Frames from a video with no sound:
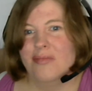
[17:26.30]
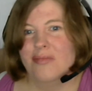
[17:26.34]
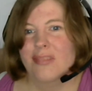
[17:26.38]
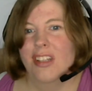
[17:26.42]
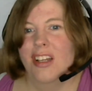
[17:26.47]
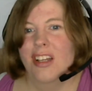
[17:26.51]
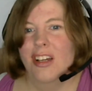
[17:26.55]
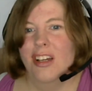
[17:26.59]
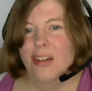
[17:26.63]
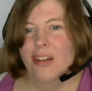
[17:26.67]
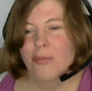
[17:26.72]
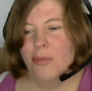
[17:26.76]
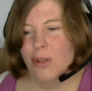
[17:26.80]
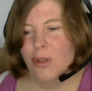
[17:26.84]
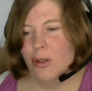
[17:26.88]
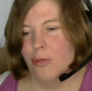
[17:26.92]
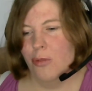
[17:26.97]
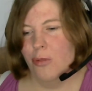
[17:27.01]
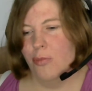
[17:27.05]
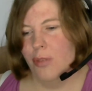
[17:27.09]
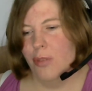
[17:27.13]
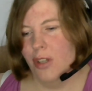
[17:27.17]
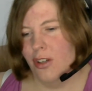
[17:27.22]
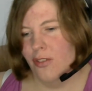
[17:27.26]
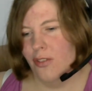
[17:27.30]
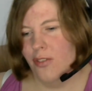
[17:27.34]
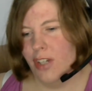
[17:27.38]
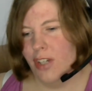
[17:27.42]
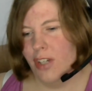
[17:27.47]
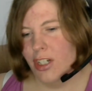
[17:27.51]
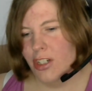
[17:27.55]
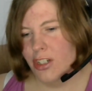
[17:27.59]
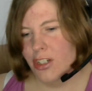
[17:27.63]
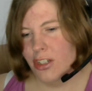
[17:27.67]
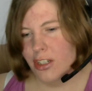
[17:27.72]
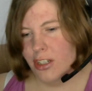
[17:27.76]
I'm hoping
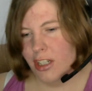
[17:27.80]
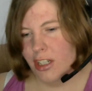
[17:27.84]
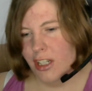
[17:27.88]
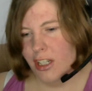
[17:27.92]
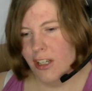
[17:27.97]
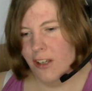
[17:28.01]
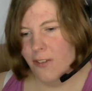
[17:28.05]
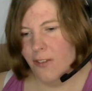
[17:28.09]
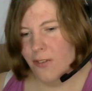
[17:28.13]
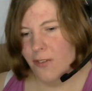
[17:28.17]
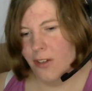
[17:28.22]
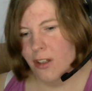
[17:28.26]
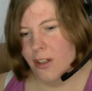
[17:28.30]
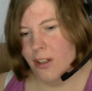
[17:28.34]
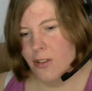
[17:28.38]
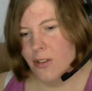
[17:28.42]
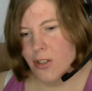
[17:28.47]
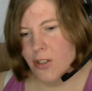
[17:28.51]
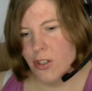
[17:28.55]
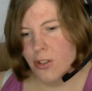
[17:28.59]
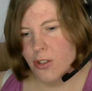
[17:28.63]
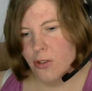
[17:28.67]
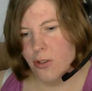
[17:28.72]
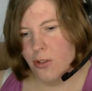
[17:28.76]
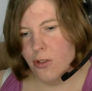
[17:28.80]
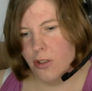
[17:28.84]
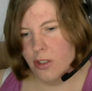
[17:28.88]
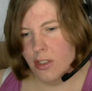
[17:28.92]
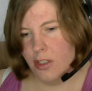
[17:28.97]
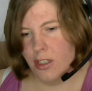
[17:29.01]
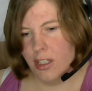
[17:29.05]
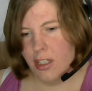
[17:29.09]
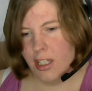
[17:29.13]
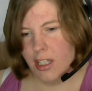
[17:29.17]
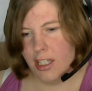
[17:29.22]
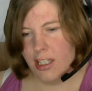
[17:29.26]
eventually he follows suit
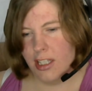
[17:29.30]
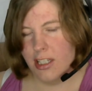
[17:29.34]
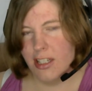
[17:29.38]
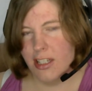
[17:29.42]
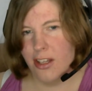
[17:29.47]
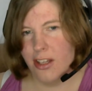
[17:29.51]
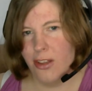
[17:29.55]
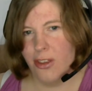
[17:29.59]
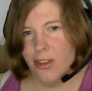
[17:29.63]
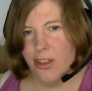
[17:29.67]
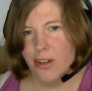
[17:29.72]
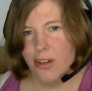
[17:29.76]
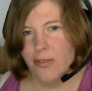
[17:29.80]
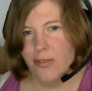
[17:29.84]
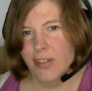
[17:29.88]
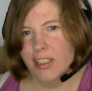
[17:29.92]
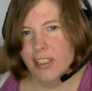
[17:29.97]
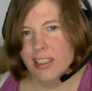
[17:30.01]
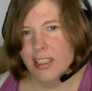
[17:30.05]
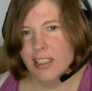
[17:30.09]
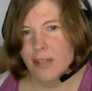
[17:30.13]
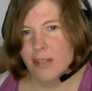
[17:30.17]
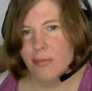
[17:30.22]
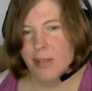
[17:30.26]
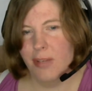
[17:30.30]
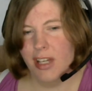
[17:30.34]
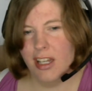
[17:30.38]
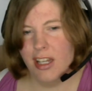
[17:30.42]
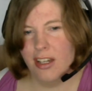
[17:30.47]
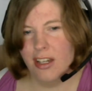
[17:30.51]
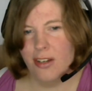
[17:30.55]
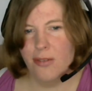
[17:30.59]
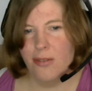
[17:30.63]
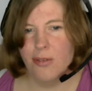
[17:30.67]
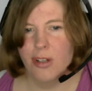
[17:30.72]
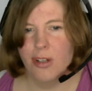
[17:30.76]
and gets healthier because I'm
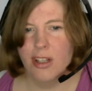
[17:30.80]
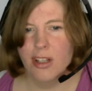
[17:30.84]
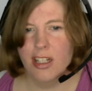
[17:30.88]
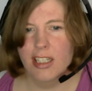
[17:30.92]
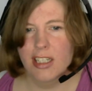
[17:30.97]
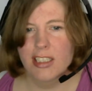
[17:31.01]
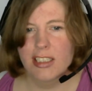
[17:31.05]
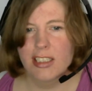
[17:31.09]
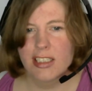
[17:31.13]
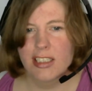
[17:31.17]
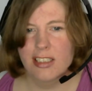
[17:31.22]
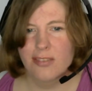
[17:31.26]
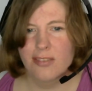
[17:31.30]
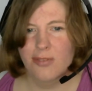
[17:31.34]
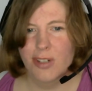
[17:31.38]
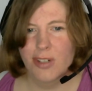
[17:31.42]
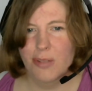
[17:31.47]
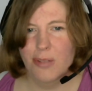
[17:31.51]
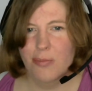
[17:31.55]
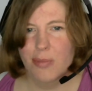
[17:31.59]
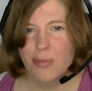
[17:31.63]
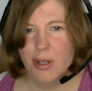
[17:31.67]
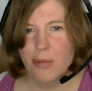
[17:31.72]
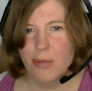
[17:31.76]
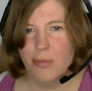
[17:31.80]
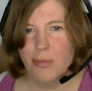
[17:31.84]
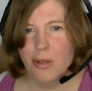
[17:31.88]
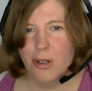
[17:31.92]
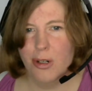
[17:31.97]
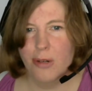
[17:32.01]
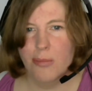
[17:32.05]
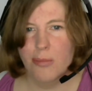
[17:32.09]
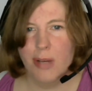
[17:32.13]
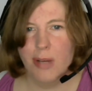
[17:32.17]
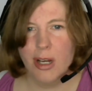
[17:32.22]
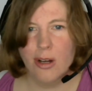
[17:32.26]
beginning to realize one
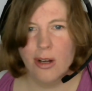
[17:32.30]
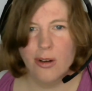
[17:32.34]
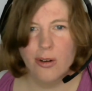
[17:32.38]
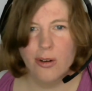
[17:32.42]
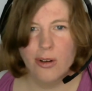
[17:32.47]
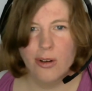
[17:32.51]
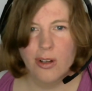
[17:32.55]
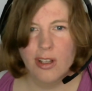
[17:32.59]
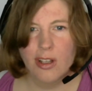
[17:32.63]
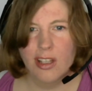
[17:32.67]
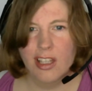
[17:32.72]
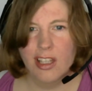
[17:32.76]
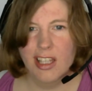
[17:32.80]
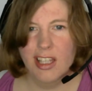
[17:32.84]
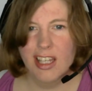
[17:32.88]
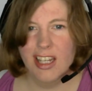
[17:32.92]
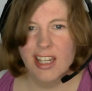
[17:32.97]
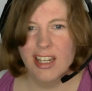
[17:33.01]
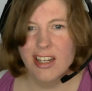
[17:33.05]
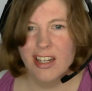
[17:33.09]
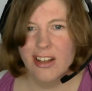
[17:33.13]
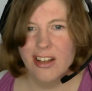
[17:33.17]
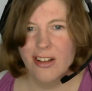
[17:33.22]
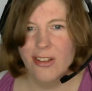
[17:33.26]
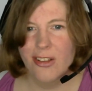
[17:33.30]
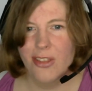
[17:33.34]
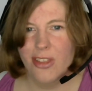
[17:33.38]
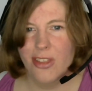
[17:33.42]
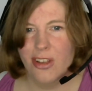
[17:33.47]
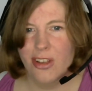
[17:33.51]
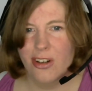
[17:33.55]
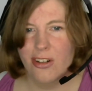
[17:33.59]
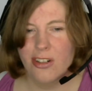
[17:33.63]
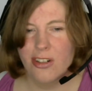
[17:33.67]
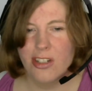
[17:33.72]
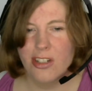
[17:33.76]
bummer about getting
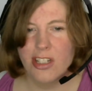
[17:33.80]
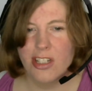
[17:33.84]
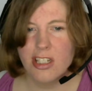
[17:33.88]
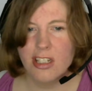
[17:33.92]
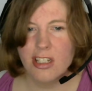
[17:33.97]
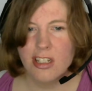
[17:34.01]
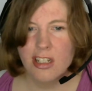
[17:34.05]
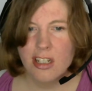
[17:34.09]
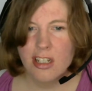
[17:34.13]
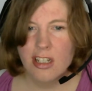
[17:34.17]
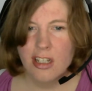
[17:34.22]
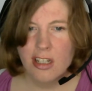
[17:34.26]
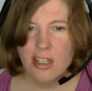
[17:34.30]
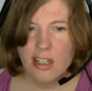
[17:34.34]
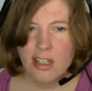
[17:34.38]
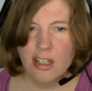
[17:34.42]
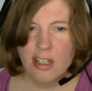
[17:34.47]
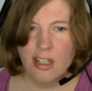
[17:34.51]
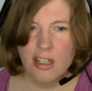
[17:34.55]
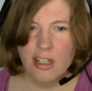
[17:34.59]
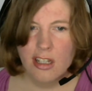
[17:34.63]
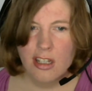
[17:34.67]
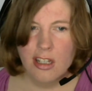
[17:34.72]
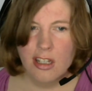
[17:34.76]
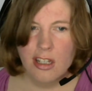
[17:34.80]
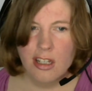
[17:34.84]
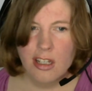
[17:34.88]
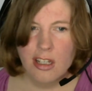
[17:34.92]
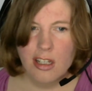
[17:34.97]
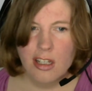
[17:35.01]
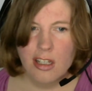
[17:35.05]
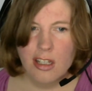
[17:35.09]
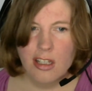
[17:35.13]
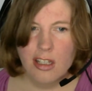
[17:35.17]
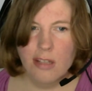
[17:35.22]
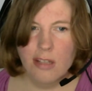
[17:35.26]
healthier is
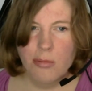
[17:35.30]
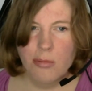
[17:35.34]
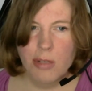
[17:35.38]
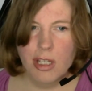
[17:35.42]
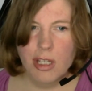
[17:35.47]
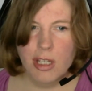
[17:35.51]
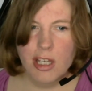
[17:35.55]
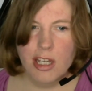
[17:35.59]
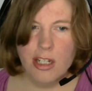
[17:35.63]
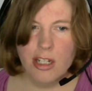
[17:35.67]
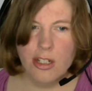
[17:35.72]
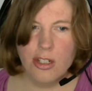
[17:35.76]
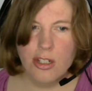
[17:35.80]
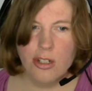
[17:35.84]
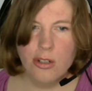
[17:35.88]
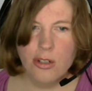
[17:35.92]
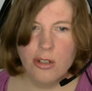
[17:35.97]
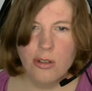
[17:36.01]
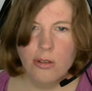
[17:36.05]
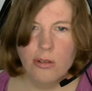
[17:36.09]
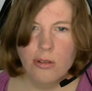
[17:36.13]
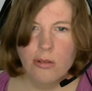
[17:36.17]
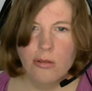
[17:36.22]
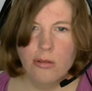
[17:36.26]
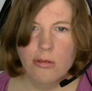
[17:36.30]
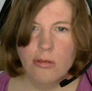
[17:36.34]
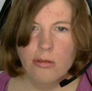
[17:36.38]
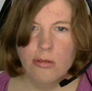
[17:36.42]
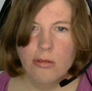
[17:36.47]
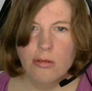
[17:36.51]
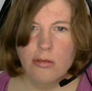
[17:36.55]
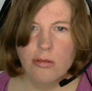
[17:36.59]
you begin to